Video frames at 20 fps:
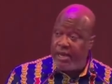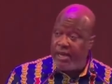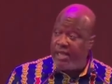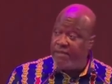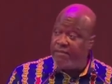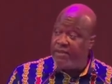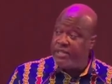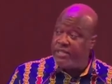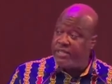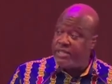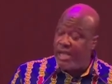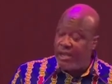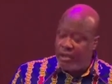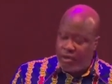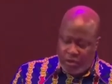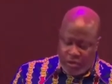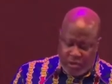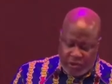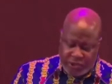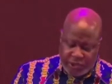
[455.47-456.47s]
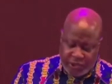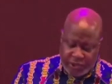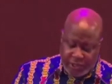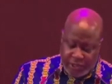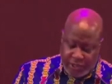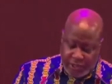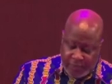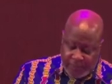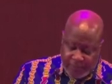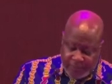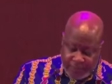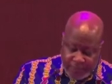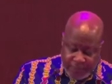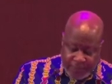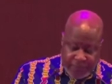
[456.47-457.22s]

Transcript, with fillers: and even psychologically,